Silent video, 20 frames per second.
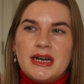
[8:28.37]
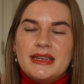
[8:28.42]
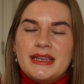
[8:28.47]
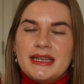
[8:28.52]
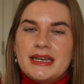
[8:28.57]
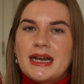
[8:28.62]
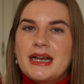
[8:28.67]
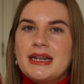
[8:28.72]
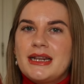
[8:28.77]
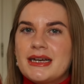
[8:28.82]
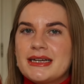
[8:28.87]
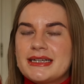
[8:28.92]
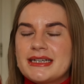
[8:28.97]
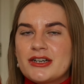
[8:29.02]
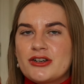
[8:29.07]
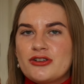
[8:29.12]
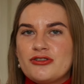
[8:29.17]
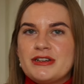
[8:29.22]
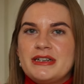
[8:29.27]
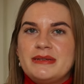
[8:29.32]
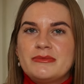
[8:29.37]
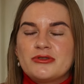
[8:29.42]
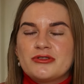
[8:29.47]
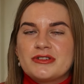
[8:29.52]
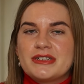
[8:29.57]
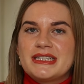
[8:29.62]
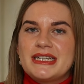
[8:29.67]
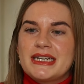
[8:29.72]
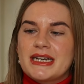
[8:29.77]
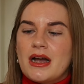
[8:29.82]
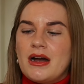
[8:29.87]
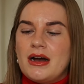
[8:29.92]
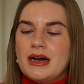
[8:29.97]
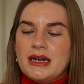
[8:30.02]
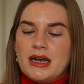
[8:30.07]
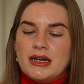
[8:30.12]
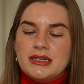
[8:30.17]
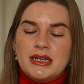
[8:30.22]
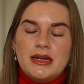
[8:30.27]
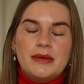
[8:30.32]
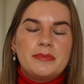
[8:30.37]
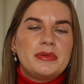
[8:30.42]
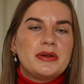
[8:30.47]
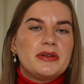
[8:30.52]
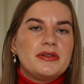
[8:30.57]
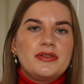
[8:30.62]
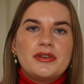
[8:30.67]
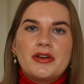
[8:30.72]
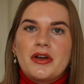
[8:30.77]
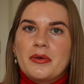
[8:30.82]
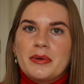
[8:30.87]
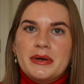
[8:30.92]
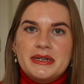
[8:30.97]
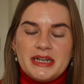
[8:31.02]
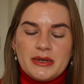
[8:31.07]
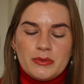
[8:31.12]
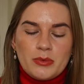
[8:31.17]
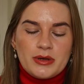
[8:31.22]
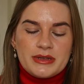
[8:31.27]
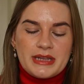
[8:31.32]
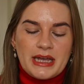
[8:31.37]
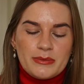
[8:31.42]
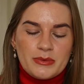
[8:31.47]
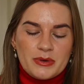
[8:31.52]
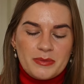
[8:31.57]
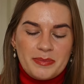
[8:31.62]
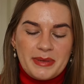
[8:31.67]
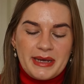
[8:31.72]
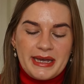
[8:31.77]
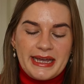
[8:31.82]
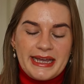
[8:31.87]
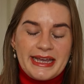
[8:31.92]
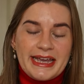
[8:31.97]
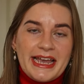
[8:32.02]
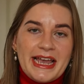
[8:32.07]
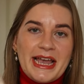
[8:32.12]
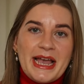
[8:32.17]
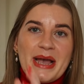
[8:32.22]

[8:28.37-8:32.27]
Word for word: I think I like a cream or a stick highlighter, but no idea what that would be.